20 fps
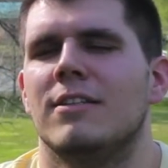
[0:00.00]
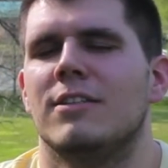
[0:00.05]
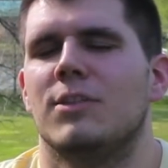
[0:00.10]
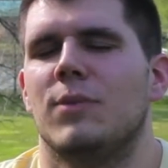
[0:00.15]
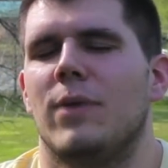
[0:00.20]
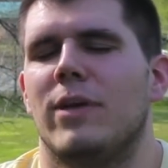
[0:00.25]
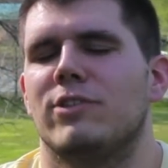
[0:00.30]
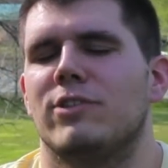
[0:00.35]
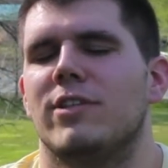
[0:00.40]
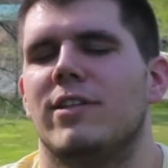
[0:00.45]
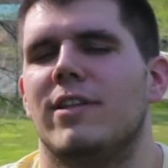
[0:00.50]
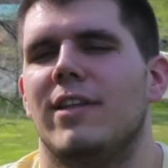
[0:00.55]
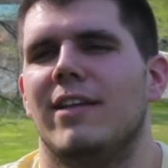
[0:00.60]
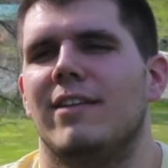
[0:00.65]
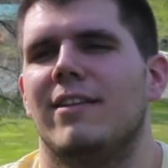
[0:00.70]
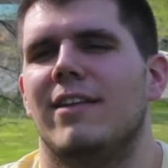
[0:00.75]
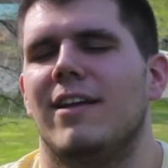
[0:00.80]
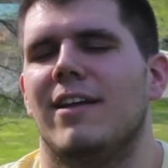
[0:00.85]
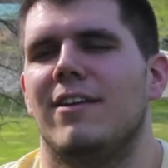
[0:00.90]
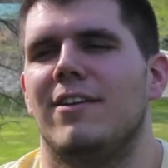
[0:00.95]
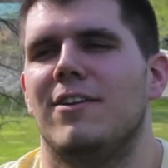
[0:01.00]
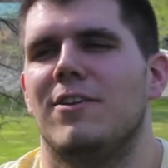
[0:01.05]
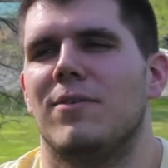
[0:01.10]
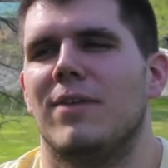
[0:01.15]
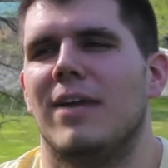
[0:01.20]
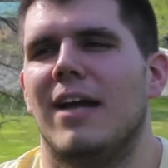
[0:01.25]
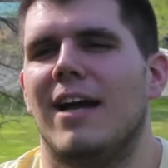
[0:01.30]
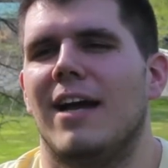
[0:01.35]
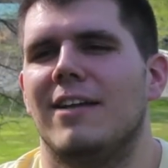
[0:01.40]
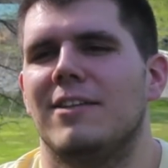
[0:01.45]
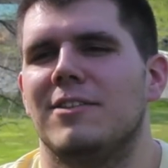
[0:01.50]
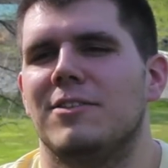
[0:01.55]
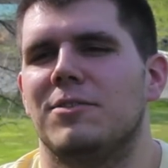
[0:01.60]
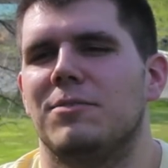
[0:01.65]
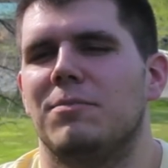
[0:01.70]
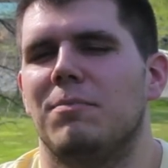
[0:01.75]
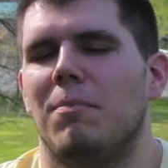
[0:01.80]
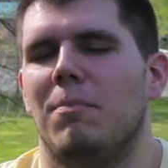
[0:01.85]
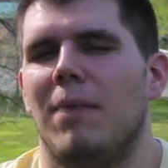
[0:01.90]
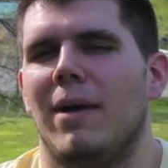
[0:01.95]
So I actually think that, you know,
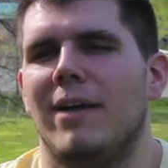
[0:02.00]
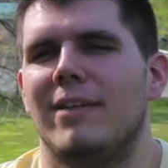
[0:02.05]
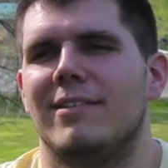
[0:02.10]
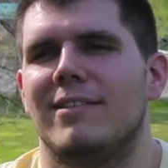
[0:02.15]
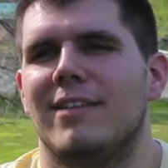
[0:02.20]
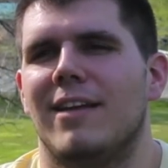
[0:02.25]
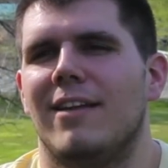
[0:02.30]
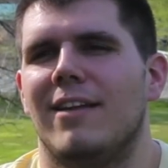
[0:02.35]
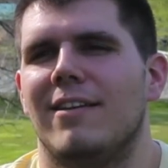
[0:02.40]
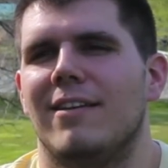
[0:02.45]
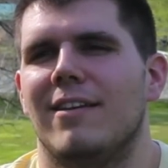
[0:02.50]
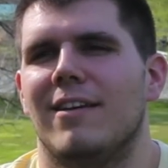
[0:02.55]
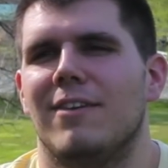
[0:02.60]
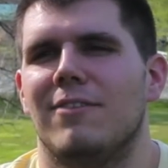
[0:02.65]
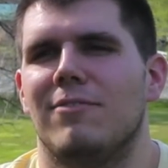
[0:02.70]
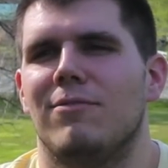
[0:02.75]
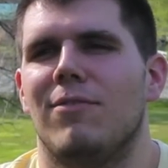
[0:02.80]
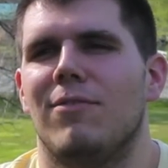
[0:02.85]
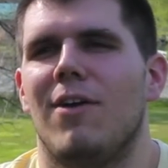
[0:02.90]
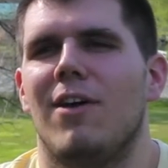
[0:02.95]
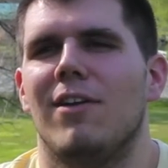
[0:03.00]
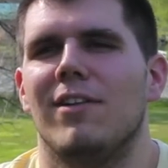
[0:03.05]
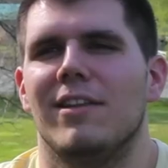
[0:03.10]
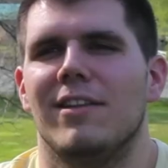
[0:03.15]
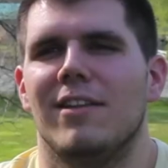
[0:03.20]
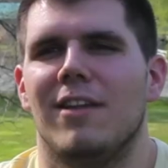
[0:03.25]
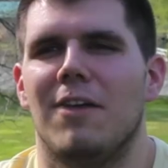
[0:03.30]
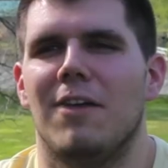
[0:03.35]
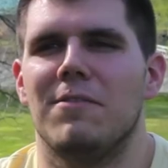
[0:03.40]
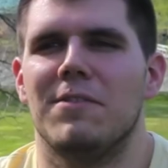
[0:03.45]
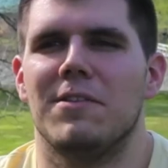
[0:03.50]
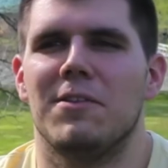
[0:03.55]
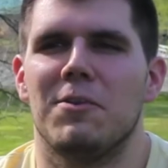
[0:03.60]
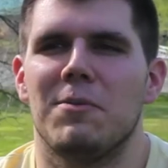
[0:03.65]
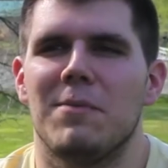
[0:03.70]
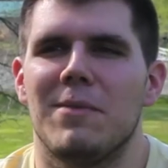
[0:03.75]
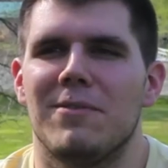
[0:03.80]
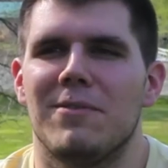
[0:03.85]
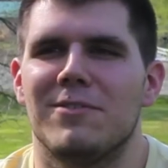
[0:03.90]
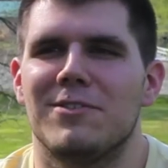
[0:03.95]
guys might tend to fall in love a
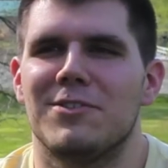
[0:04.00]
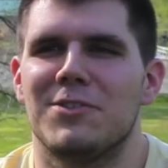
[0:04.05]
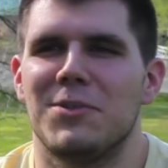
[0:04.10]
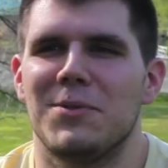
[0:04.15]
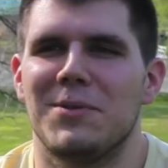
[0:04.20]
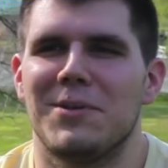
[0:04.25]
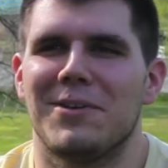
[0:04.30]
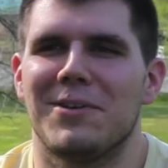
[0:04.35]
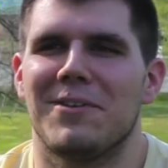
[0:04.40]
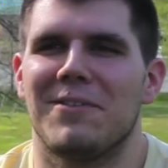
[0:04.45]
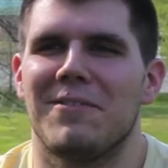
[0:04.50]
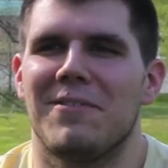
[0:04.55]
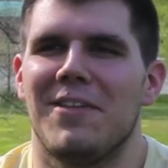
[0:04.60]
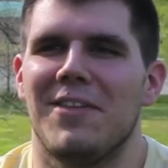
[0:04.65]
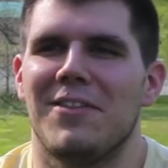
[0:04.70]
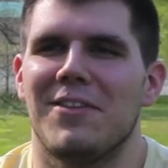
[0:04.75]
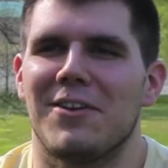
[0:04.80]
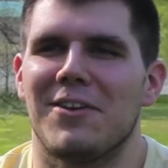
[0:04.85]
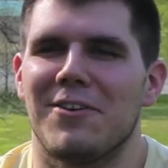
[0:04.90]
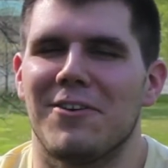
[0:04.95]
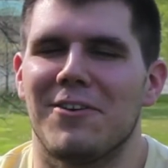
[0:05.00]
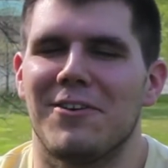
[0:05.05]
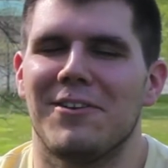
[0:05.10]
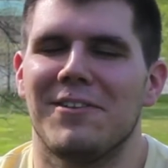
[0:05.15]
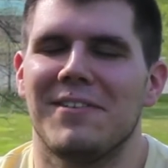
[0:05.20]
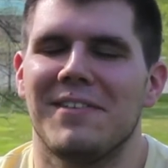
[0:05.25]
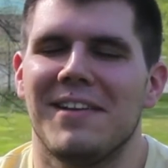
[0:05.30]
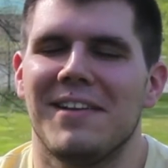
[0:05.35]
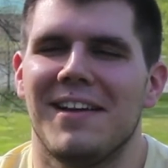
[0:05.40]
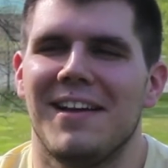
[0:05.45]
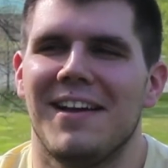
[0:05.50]
little bit sooner than the girl,